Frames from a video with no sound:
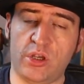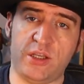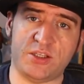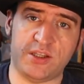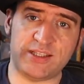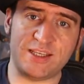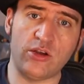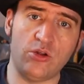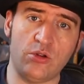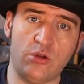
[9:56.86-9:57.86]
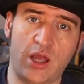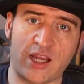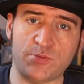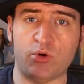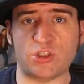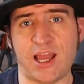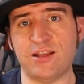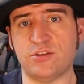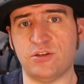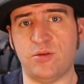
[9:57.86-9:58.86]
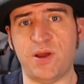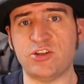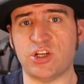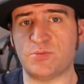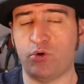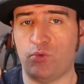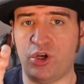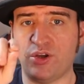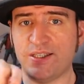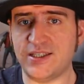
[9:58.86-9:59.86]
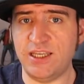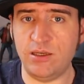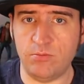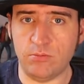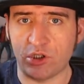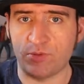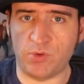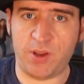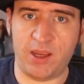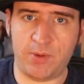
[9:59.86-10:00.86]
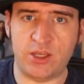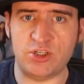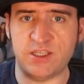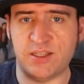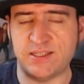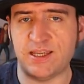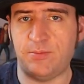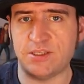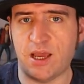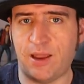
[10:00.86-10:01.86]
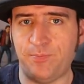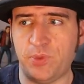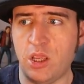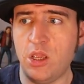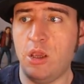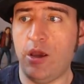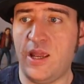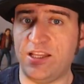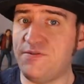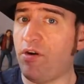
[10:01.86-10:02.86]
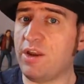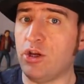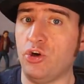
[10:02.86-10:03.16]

into the single export and to the batch export where you can see multiple pages at the same time. It's very